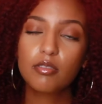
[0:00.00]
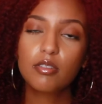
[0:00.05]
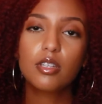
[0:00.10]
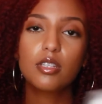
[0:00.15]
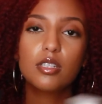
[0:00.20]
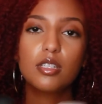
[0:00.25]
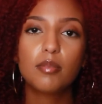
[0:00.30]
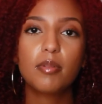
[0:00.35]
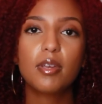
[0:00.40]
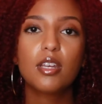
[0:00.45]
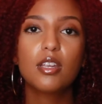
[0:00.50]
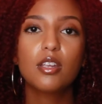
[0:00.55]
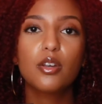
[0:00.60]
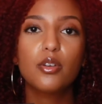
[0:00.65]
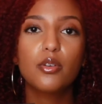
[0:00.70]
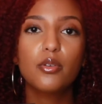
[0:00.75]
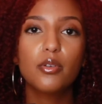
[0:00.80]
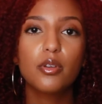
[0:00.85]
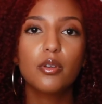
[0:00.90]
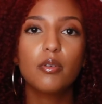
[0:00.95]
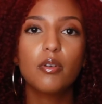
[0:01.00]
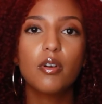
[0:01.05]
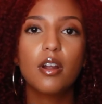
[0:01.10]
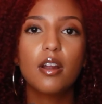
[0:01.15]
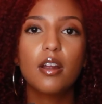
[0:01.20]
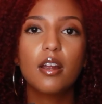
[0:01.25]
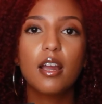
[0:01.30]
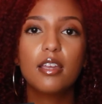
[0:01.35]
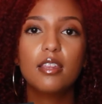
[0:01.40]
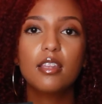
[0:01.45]
depending on who you
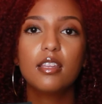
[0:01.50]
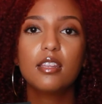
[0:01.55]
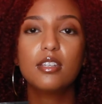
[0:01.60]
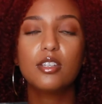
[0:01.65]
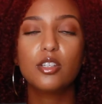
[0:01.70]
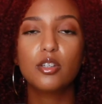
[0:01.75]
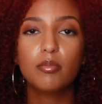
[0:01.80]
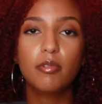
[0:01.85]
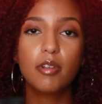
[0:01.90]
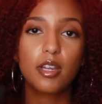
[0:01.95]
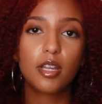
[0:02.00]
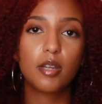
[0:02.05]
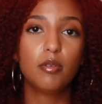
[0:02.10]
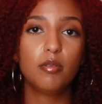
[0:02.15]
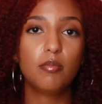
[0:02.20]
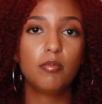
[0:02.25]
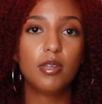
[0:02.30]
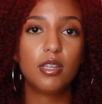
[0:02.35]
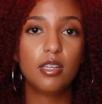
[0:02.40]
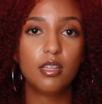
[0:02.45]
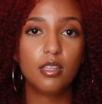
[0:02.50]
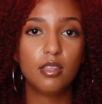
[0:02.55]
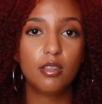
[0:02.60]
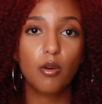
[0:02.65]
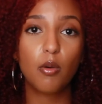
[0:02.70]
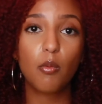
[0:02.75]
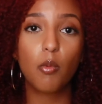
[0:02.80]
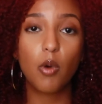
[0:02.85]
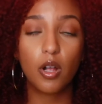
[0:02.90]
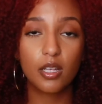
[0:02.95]
are, I think the deal breaker would be
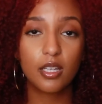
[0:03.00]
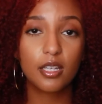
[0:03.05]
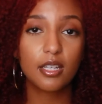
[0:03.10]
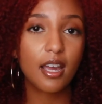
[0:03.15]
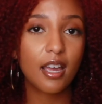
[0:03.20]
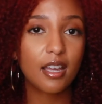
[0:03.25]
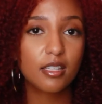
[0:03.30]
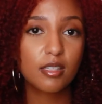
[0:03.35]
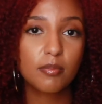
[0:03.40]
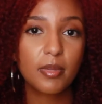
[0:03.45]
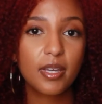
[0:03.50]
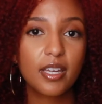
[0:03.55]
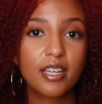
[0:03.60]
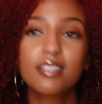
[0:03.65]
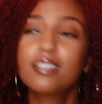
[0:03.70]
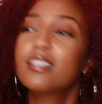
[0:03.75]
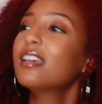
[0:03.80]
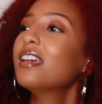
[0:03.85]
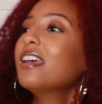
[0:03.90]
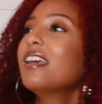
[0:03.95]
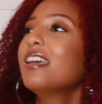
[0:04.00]
the wallet aspect.